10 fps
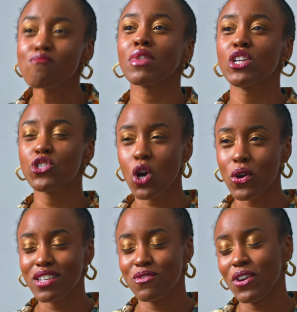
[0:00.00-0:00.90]
So
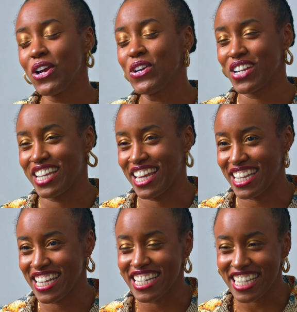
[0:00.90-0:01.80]
it's very
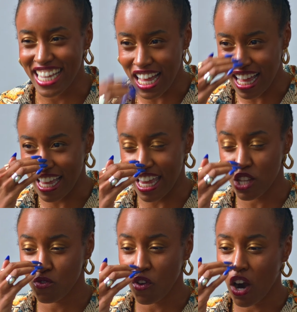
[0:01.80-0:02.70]
organic as
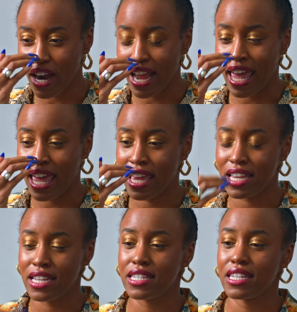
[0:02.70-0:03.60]
far
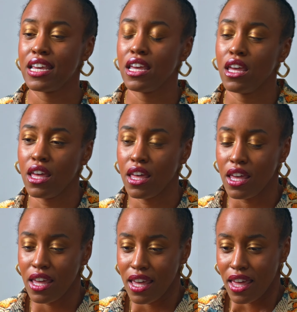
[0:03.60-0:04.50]
as
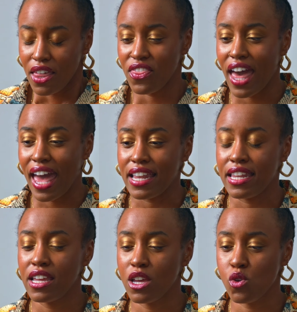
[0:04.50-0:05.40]
that
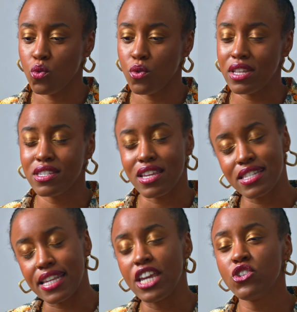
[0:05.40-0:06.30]
it's
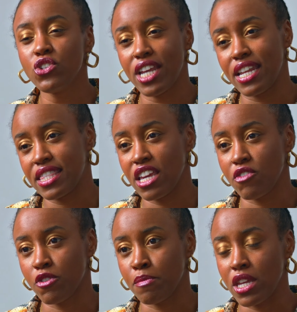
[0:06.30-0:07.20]
an energetic thing
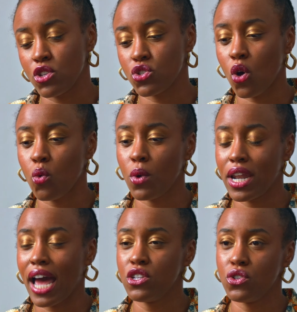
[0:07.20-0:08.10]
for me. So what
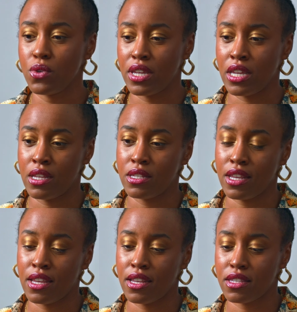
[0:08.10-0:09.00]
I do
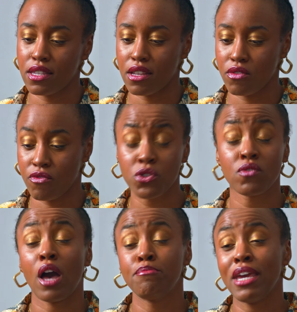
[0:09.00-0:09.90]
is first of
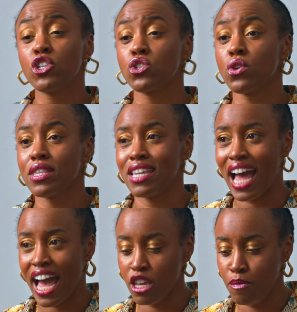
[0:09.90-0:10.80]
all, I make sure that
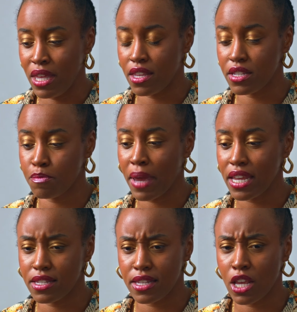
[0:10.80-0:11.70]
I am in the space
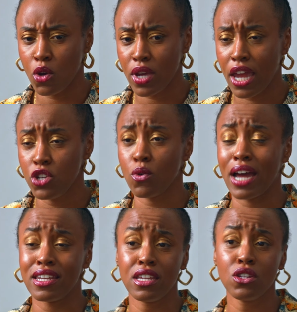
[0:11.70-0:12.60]
to say, okay, do I
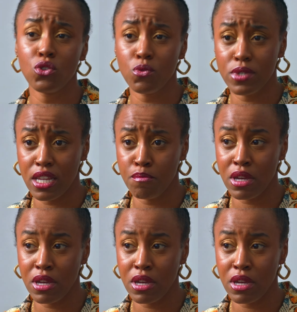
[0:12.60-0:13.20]
need a new team